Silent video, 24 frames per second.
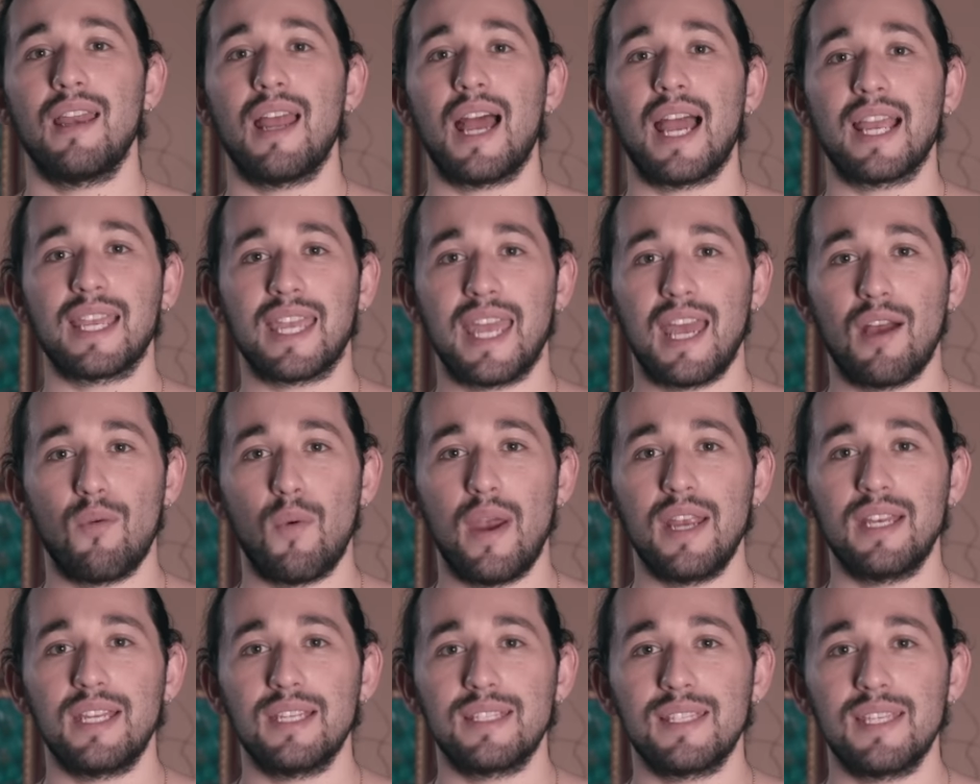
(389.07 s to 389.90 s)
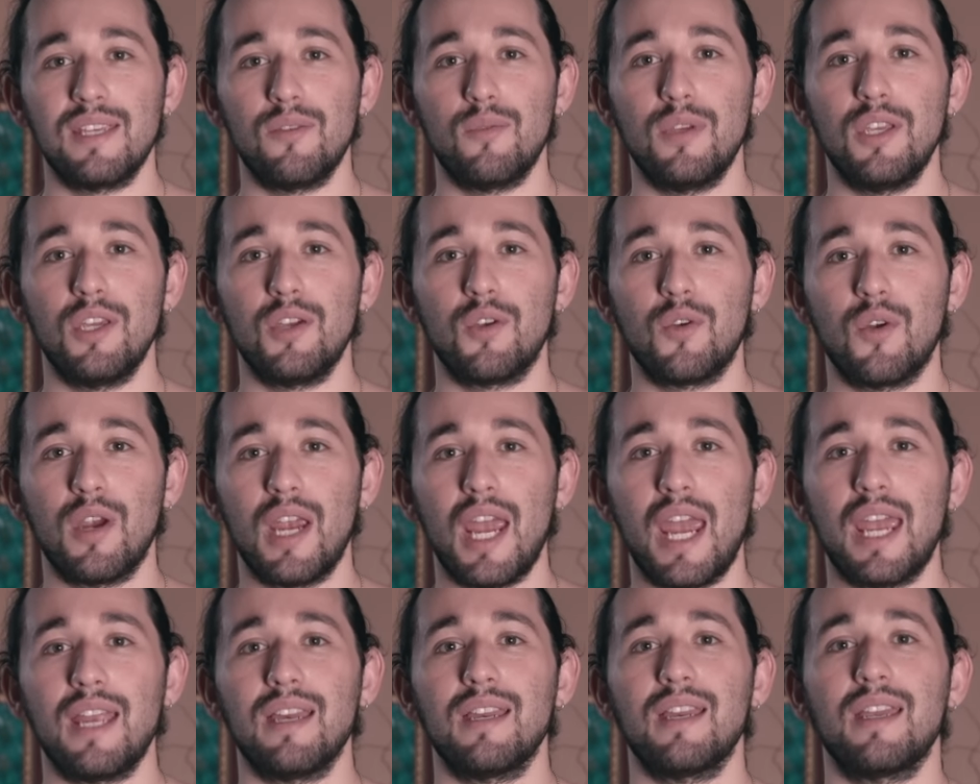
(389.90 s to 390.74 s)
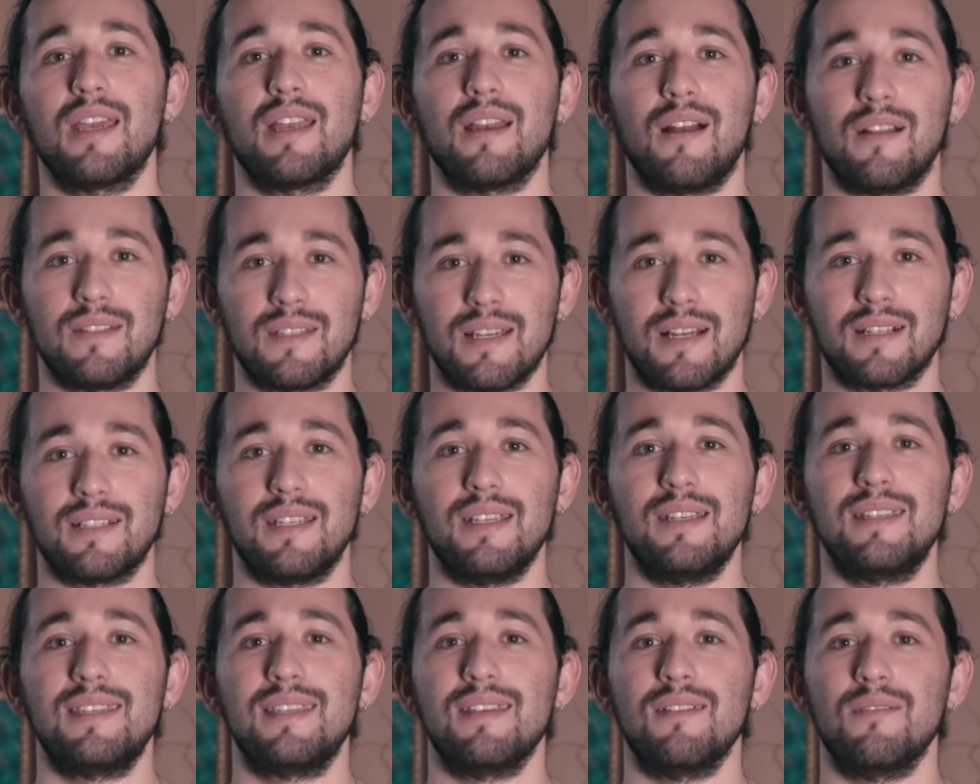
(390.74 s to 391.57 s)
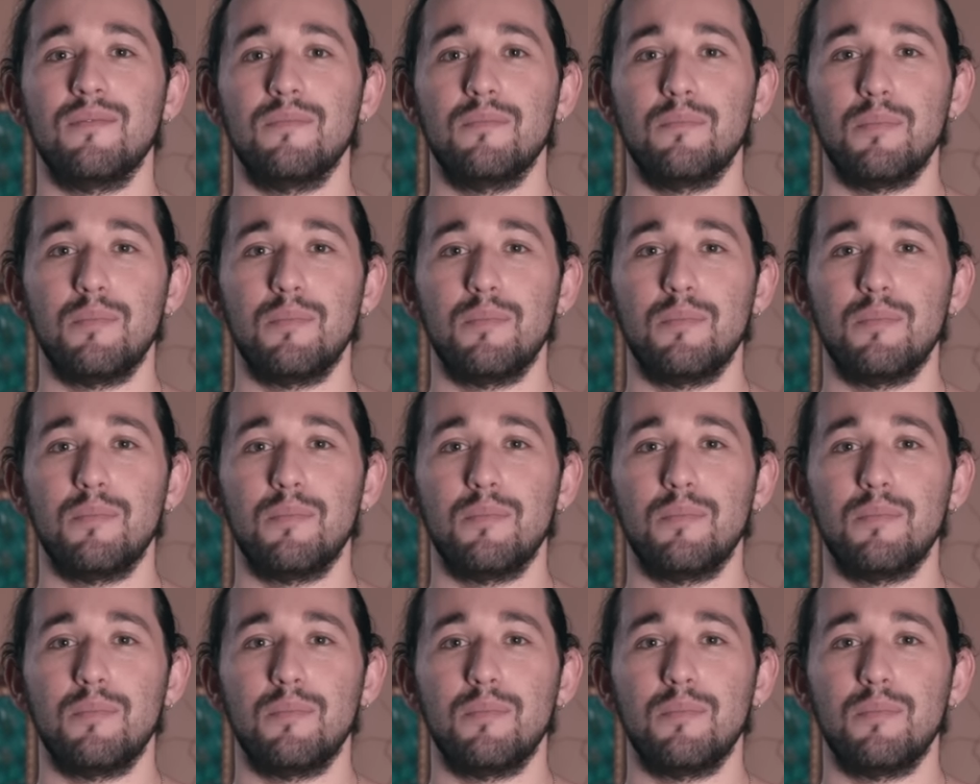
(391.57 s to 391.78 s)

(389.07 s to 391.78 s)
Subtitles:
I can't wait to see what you create, and I'll talk to you soon.